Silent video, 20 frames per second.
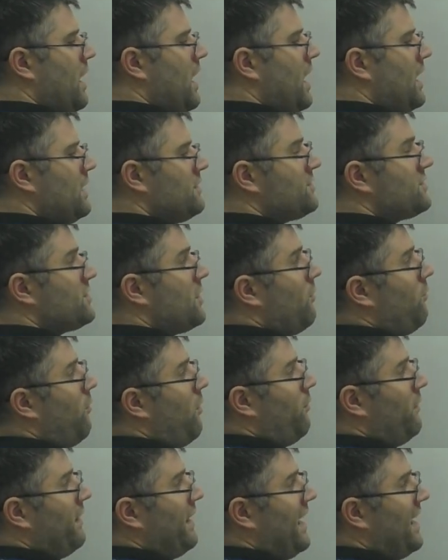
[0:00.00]
And so
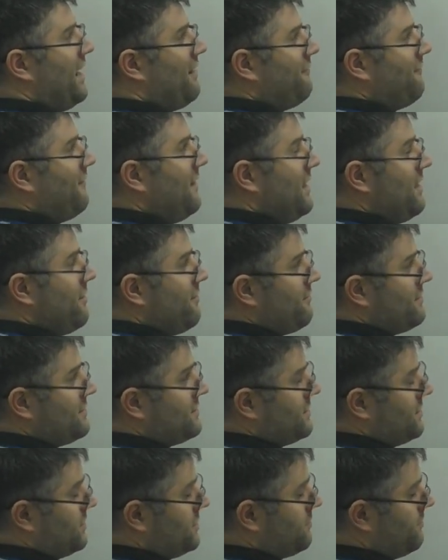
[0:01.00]
what we have here is
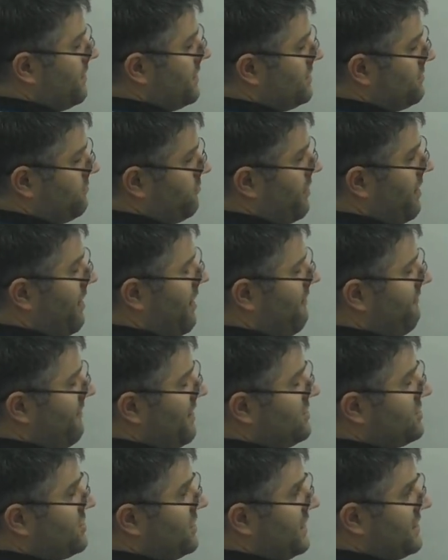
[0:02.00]
a situation where
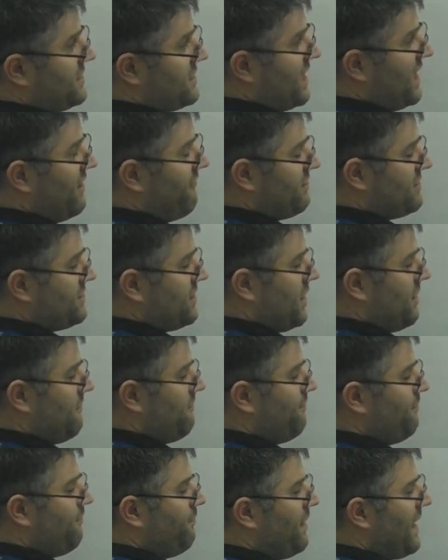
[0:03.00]
eventually it's going to
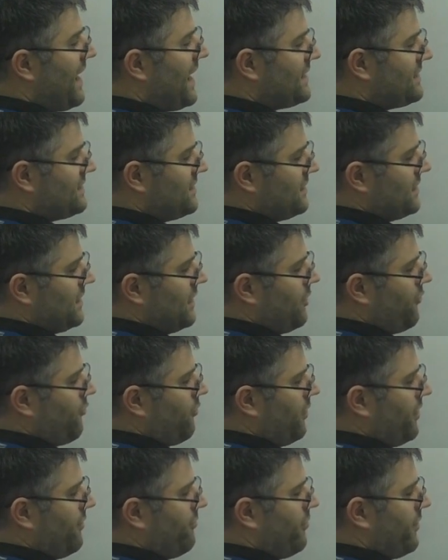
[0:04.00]
return back to the
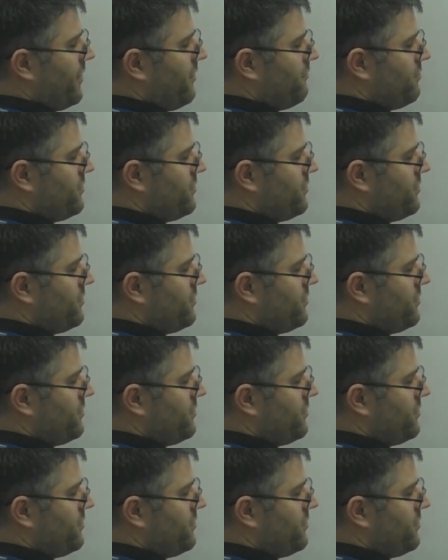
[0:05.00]
equilibrium